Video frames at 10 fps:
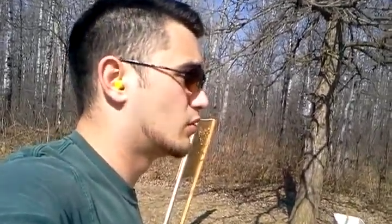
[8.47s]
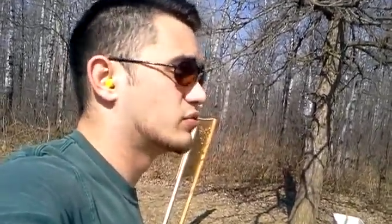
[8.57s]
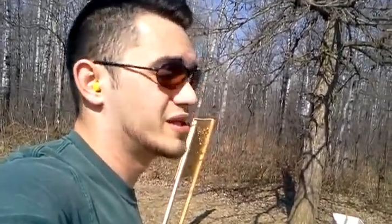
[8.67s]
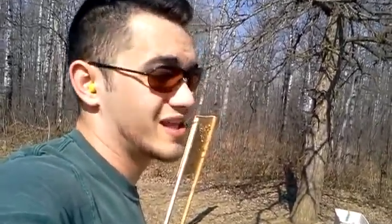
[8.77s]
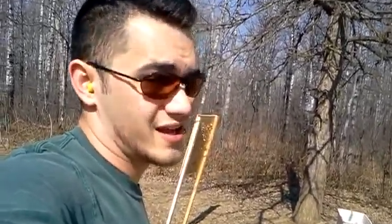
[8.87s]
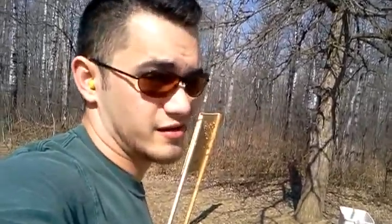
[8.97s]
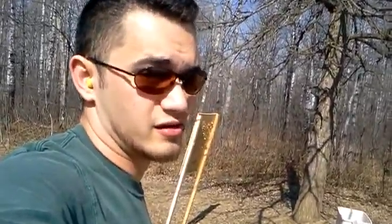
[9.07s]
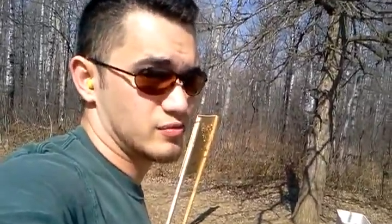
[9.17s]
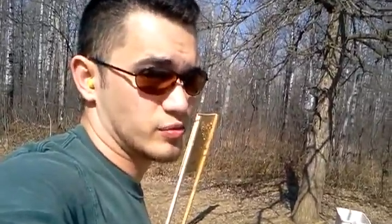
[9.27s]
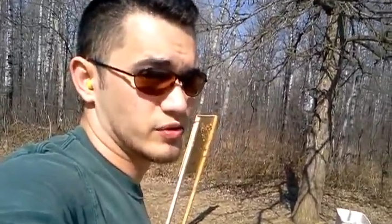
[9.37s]
Hopefully in the
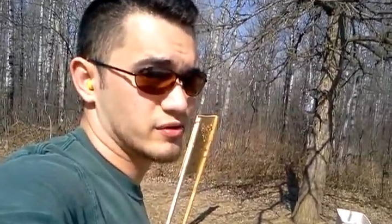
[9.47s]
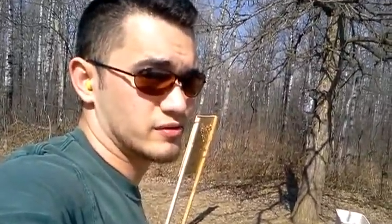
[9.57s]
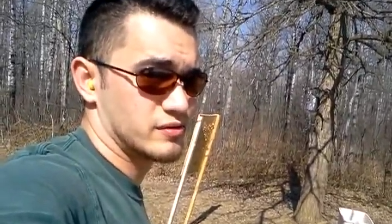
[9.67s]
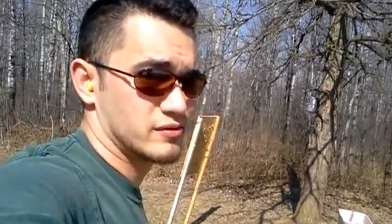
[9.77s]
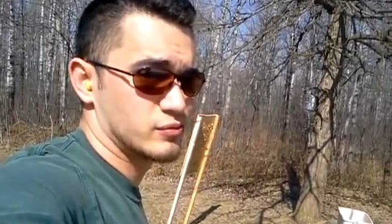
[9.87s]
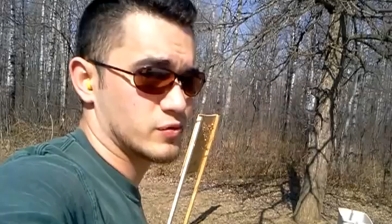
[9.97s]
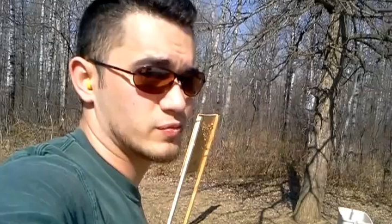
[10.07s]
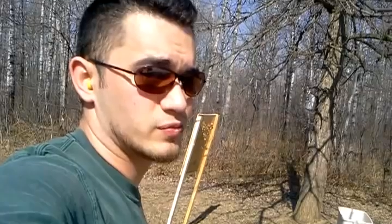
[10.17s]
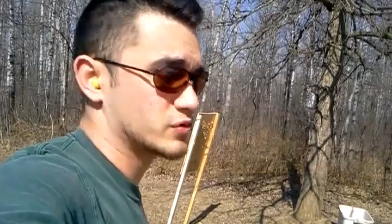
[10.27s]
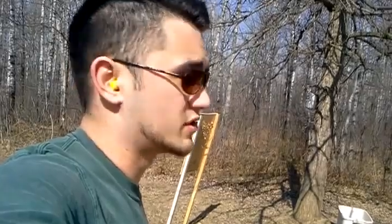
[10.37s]
head, but we'll,
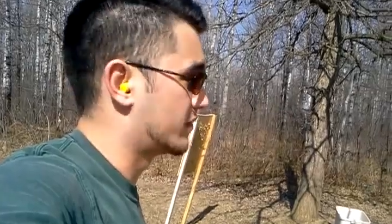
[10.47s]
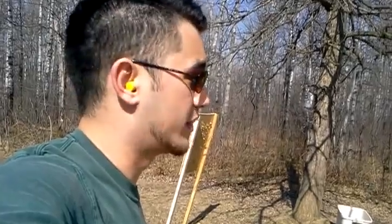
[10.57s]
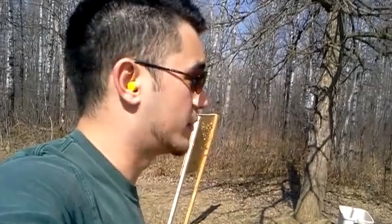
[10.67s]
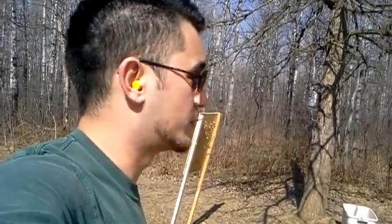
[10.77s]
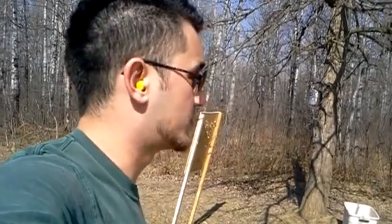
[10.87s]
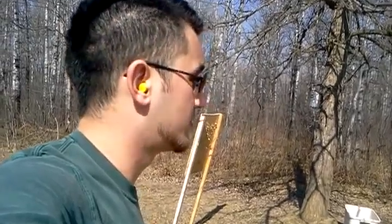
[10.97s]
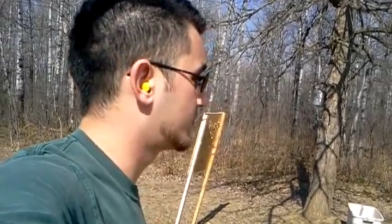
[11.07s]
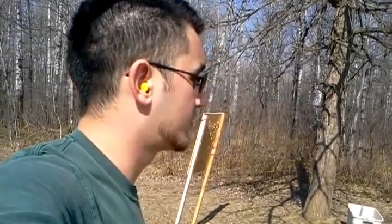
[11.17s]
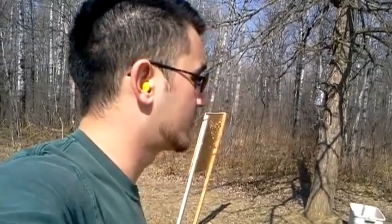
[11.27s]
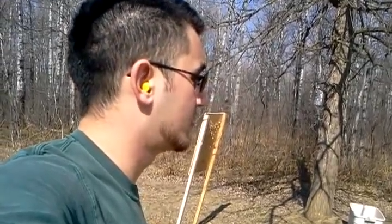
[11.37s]
we'll see how that goes.
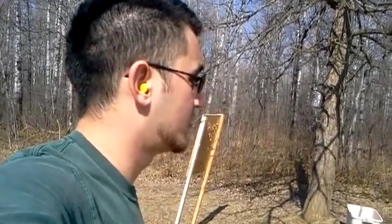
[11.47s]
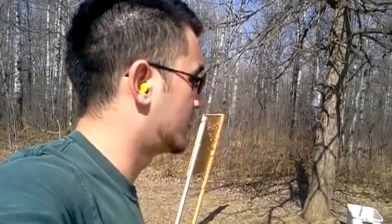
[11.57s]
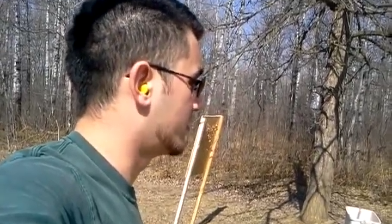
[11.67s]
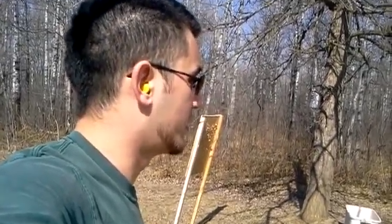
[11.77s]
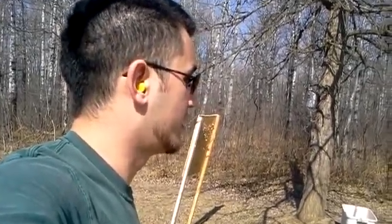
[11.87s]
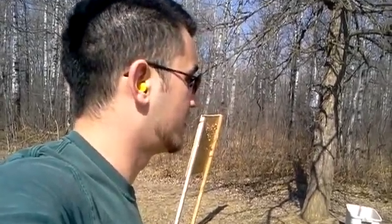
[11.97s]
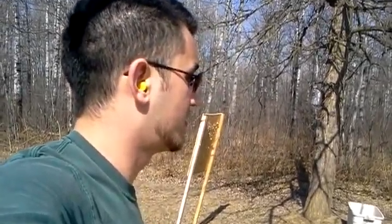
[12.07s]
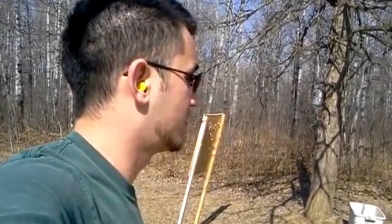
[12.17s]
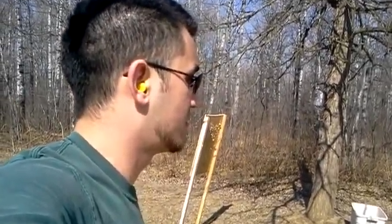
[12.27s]
Are you ready?